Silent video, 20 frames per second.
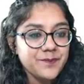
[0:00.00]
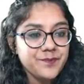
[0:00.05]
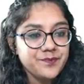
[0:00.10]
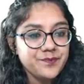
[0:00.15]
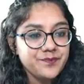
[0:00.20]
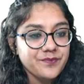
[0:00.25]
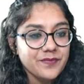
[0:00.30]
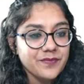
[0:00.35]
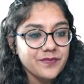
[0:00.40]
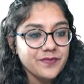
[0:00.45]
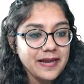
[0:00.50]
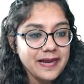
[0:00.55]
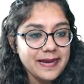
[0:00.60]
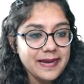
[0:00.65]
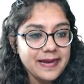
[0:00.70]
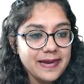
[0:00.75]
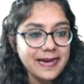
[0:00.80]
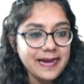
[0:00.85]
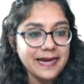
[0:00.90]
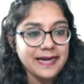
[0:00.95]
and
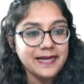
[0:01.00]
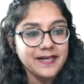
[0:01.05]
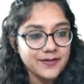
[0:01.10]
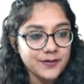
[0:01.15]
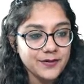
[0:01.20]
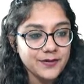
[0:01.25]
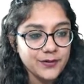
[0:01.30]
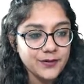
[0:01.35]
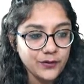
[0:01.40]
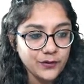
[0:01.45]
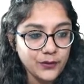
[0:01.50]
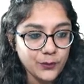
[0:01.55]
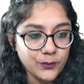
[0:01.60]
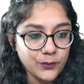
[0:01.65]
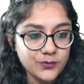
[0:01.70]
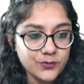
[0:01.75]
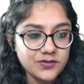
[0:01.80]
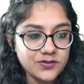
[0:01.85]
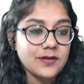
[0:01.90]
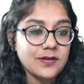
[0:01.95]
growth.
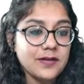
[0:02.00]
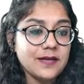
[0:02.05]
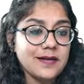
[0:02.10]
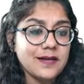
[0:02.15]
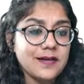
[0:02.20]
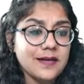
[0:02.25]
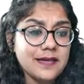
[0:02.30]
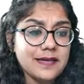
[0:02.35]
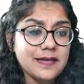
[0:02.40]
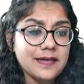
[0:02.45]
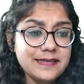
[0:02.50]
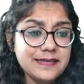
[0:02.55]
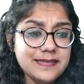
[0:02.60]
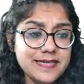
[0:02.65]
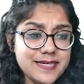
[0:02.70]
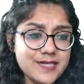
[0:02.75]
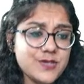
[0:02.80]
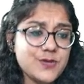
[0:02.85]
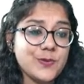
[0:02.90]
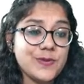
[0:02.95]
Yes, students,
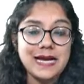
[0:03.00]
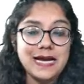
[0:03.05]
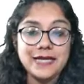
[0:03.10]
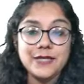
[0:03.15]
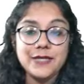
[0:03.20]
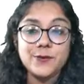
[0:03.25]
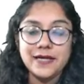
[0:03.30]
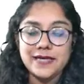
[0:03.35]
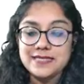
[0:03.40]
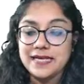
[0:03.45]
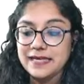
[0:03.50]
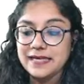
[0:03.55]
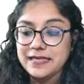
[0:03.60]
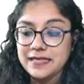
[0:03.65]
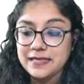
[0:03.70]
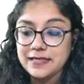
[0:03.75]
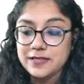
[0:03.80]
are you understanding it?